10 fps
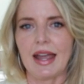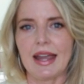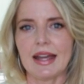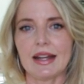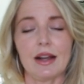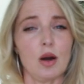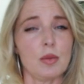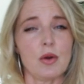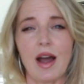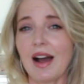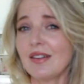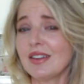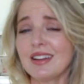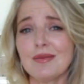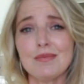and I hope you
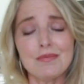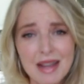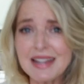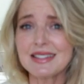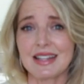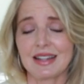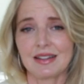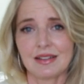have an amazing